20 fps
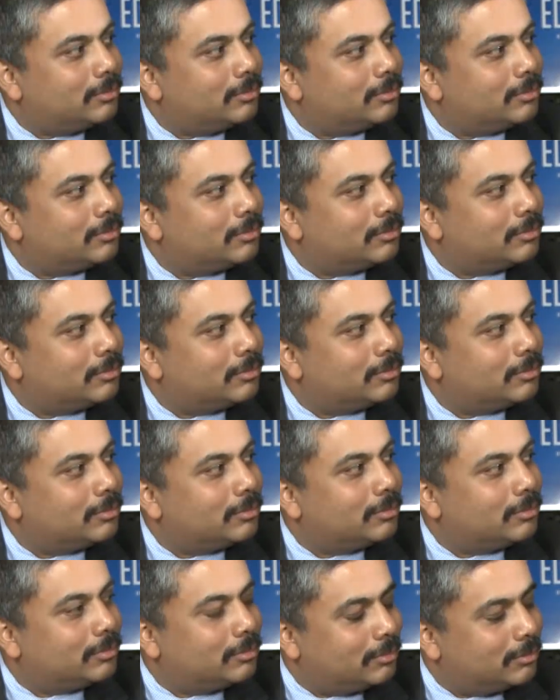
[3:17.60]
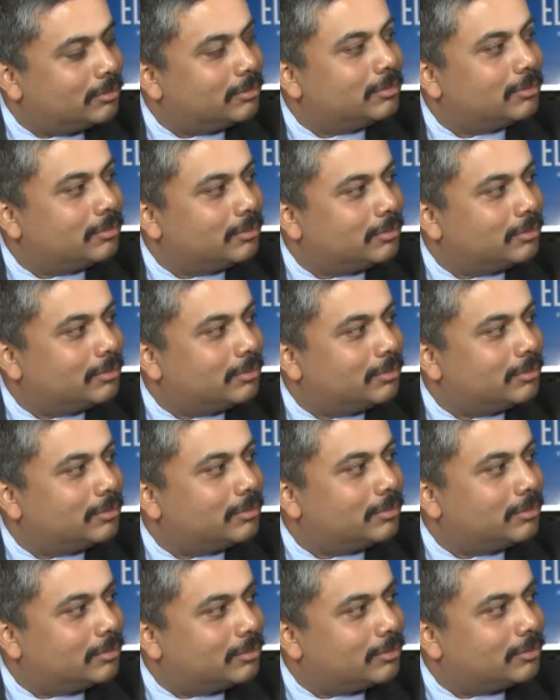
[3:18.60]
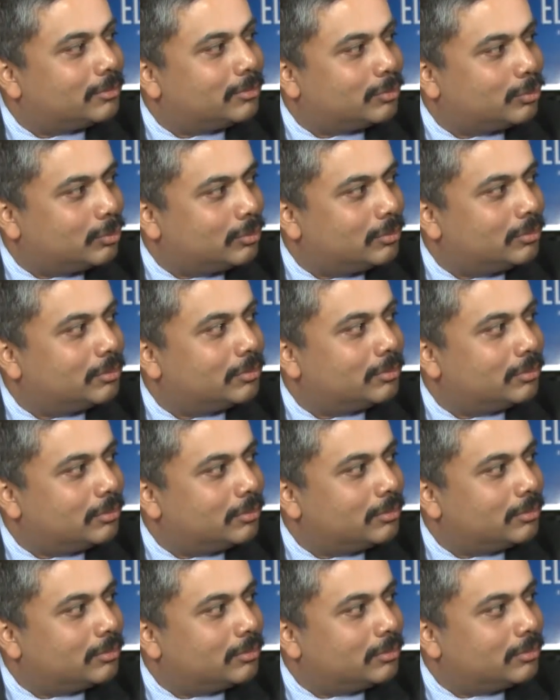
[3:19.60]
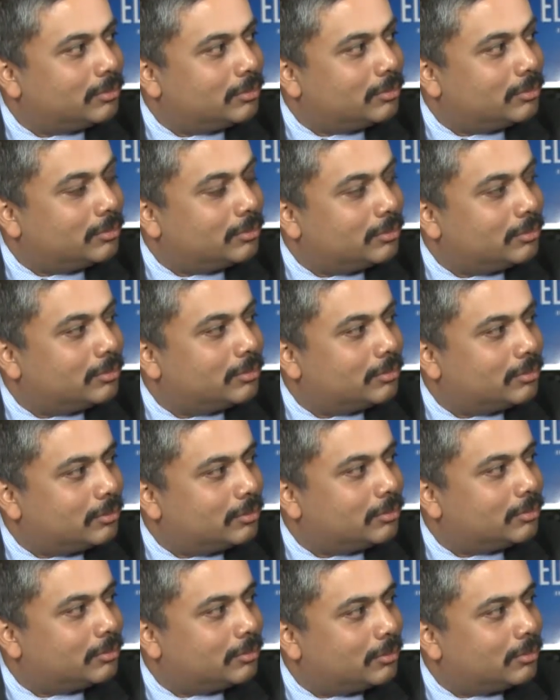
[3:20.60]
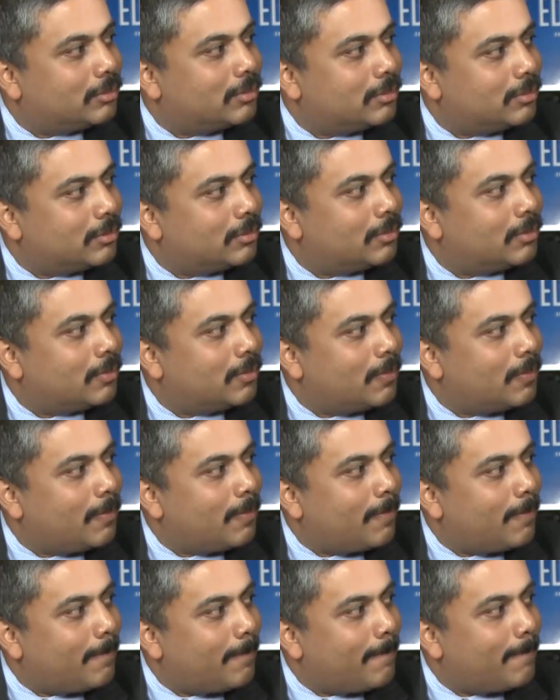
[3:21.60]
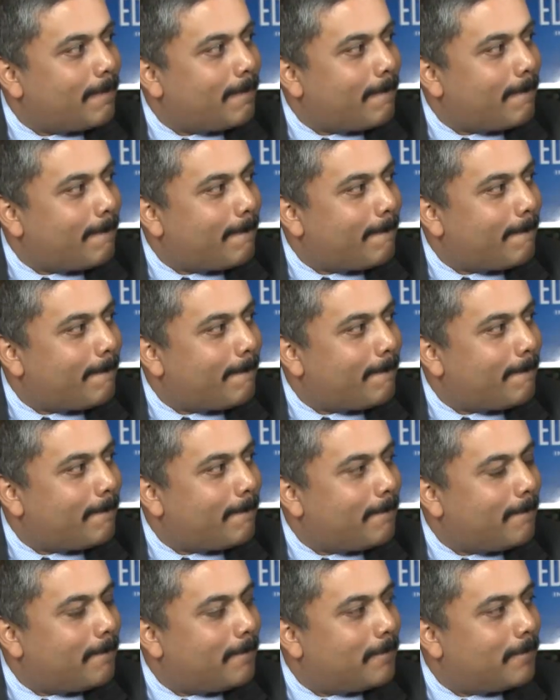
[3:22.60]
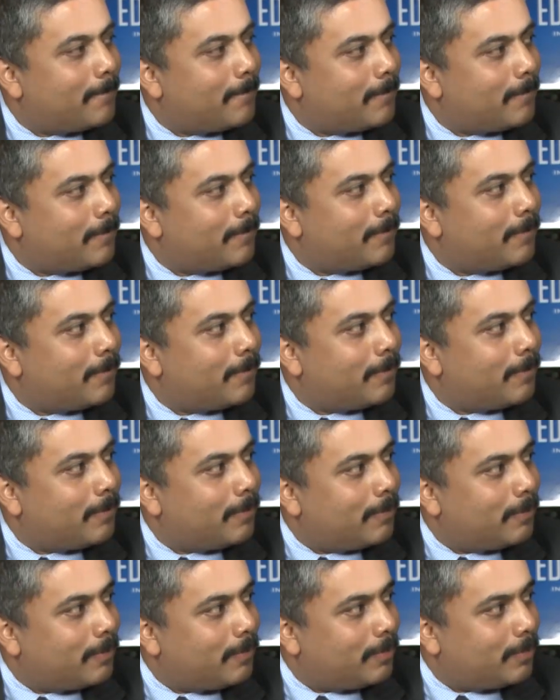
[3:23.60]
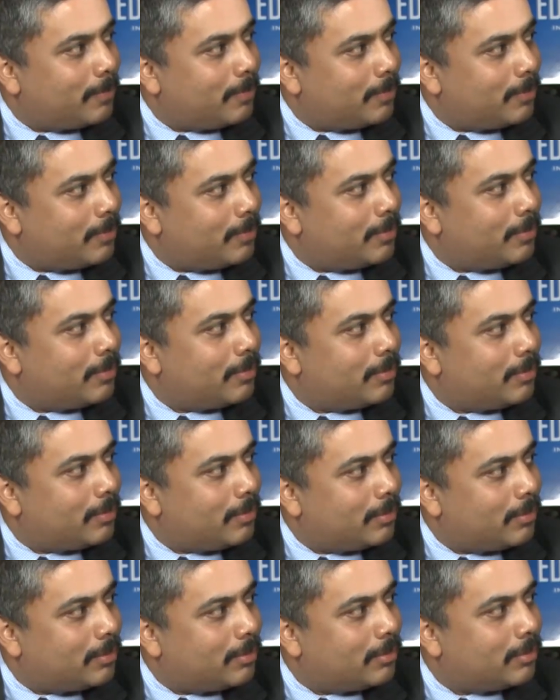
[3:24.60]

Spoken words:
(silent)